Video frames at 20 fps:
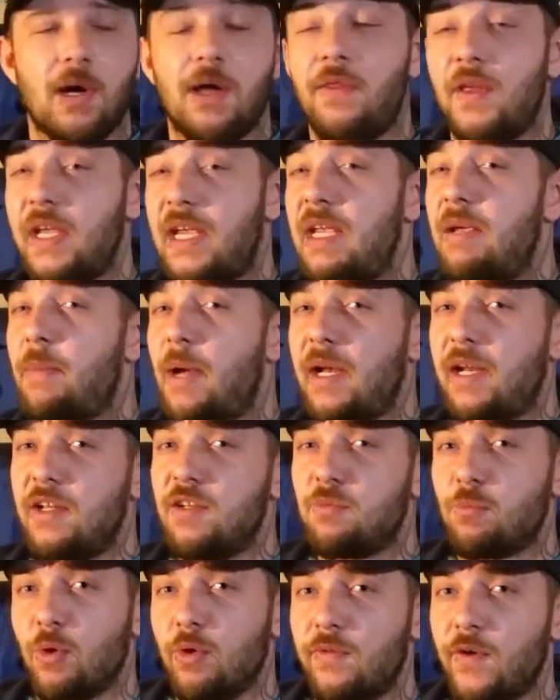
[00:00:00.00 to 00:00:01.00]
I think he made it
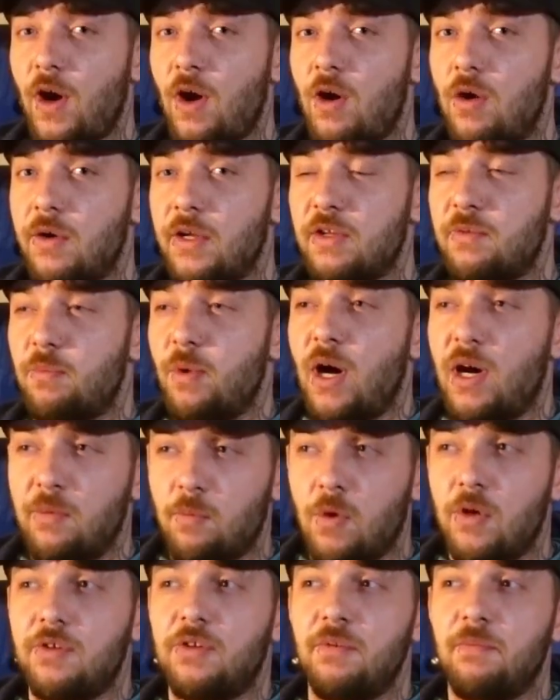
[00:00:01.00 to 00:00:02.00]
as more of a harness, but I
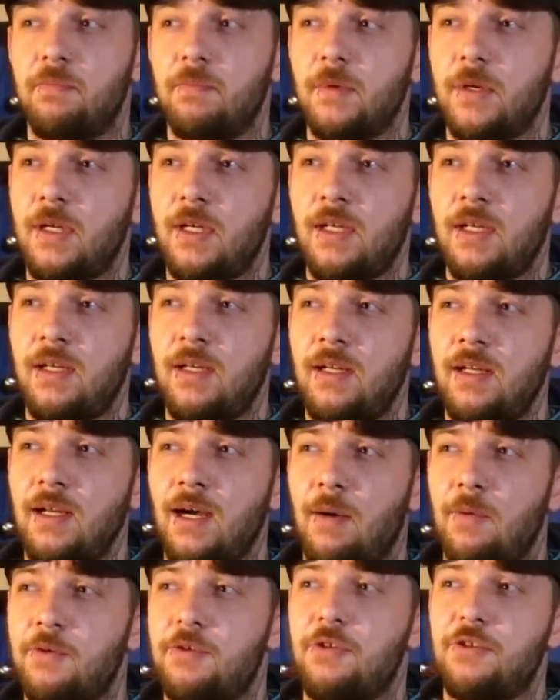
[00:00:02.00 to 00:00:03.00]
wanted
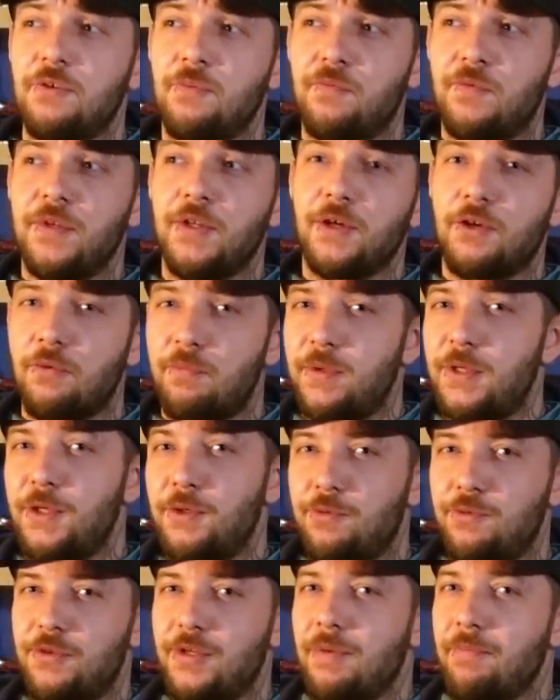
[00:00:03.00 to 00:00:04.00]
something that could be
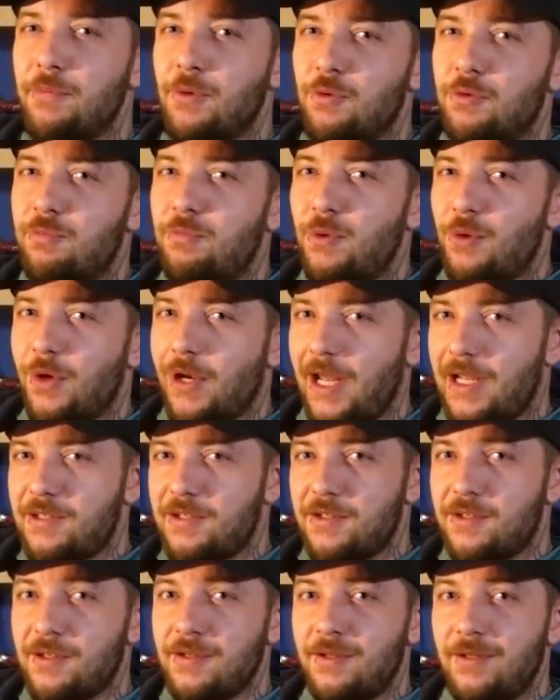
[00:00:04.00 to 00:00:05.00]
used in multiple
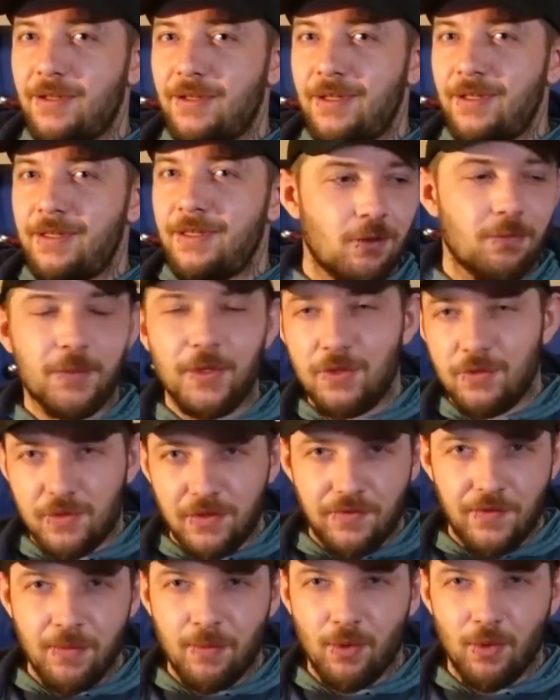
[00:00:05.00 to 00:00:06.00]
classes. Could be used
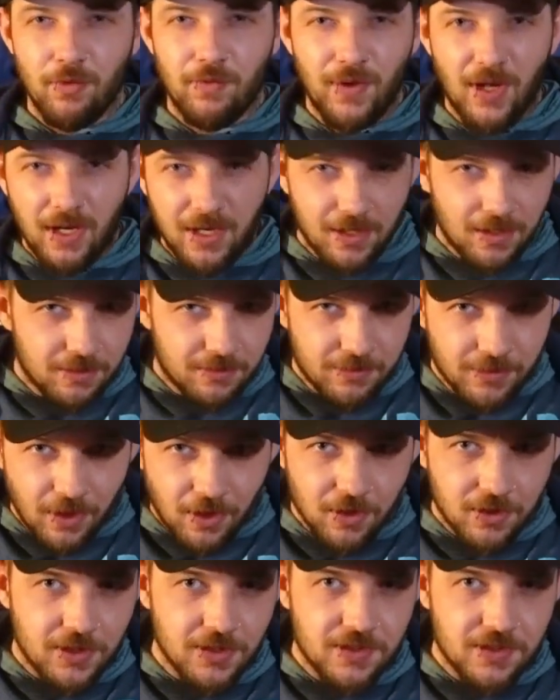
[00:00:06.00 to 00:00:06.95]
if you're more of like a dark